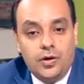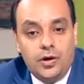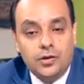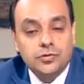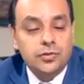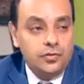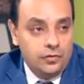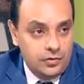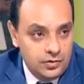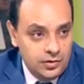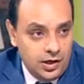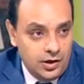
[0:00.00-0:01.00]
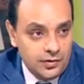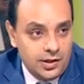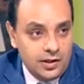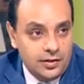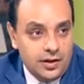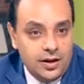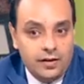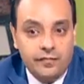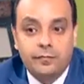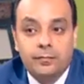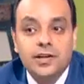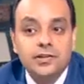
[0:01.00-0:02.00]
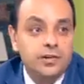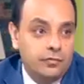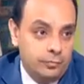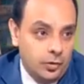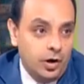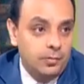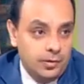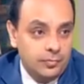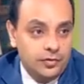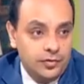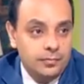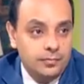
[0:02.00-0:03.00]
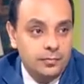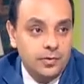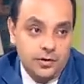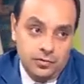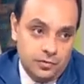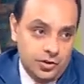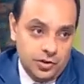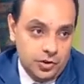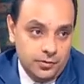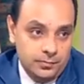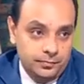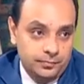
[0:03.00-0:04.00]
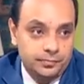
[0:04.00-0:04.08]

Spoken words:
understood now that they have plenty of problems in the region.